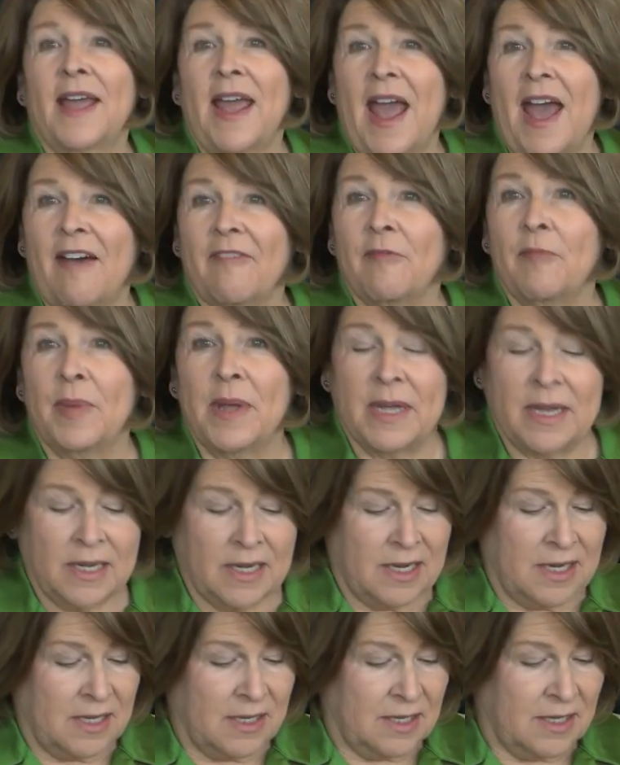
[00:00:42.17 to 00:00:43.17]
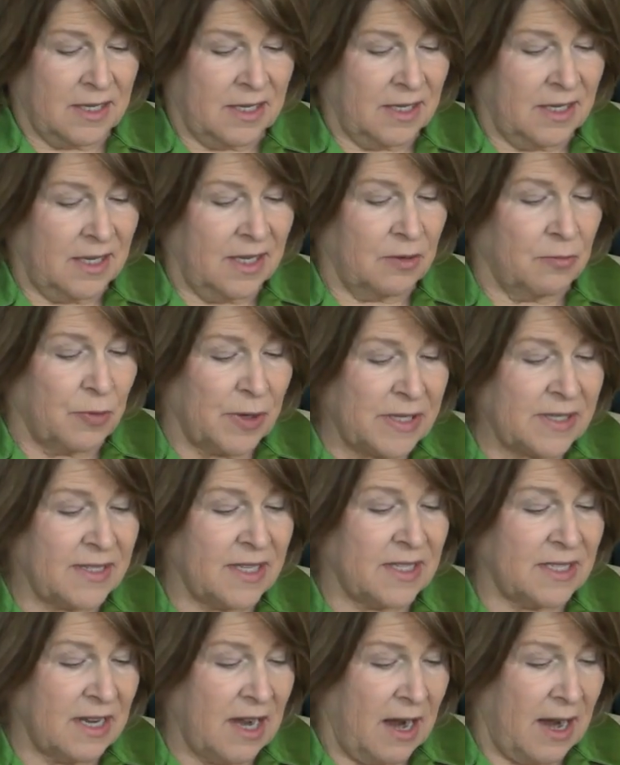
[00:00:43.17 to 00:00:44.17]
have been in
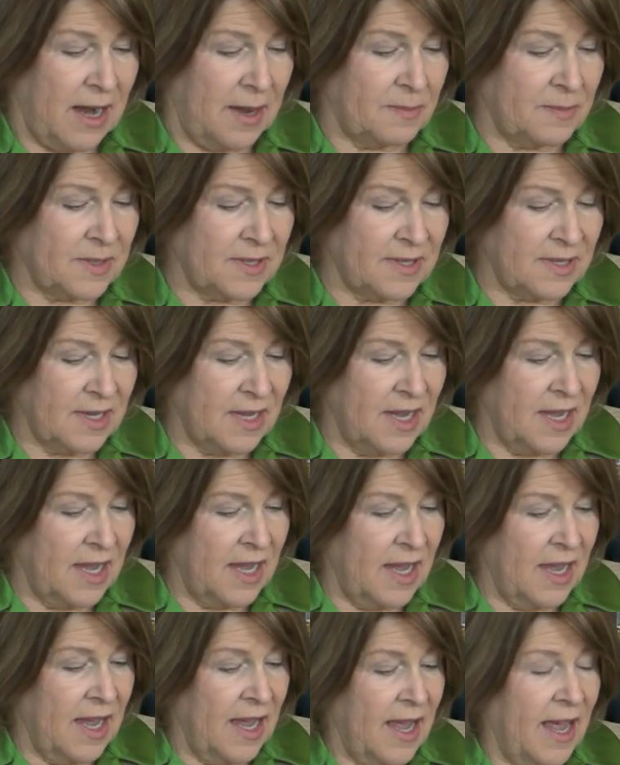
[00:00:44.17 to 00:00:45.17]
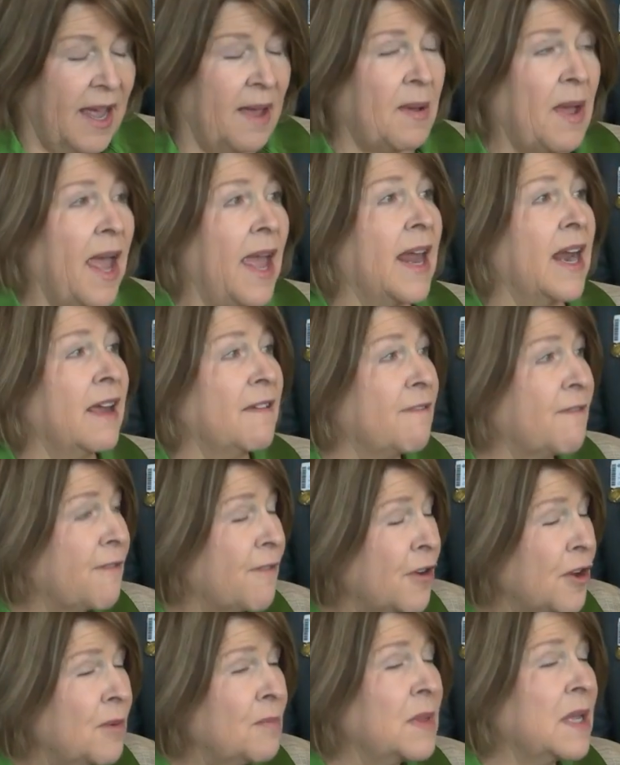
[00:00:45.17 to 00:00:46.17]
recent times. And I
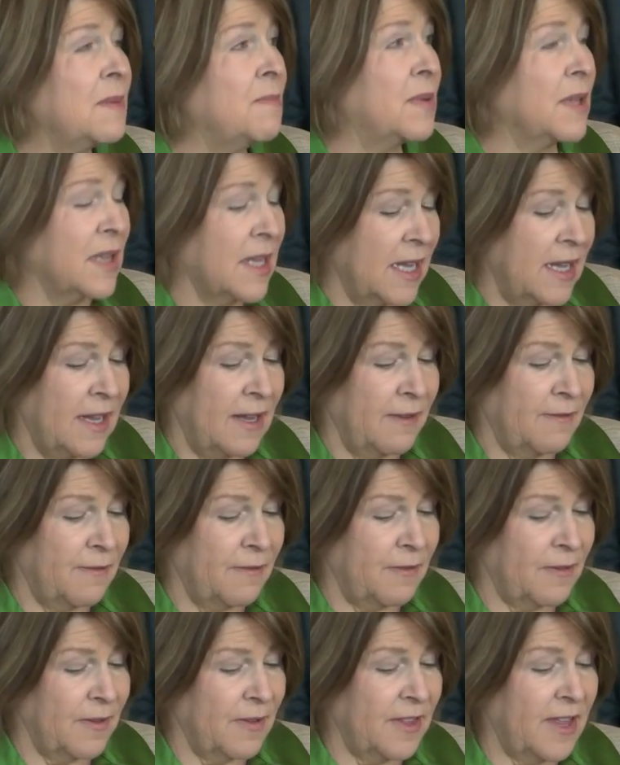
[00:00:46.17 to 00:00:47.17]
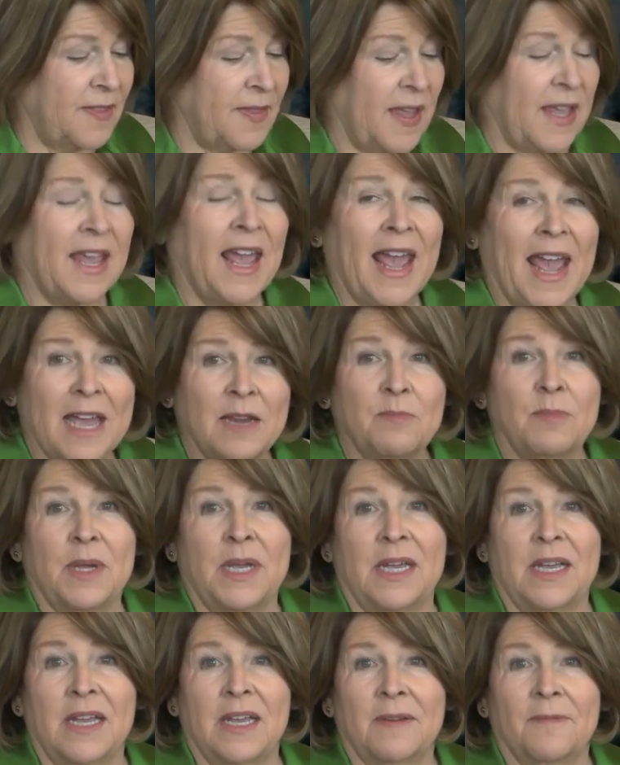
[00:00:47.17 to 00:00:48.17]
firmly believe that they can
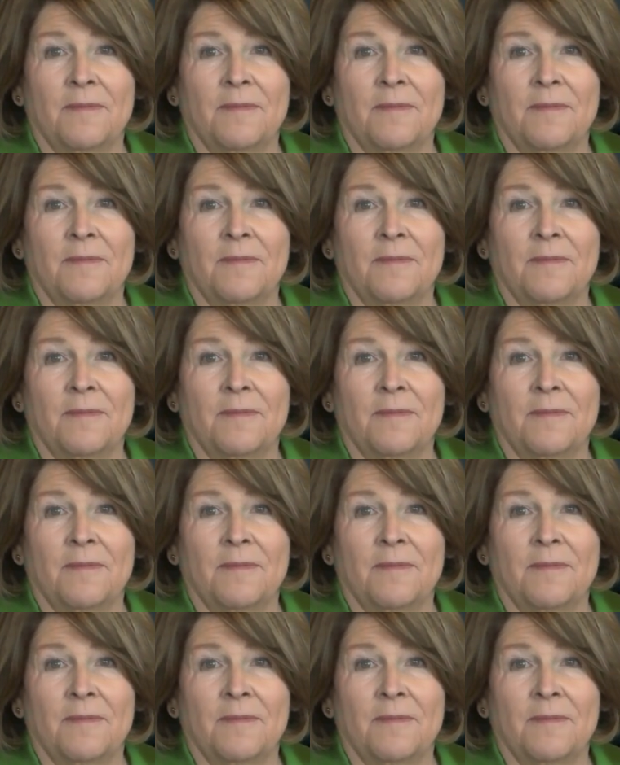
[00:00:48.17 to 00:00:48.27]
be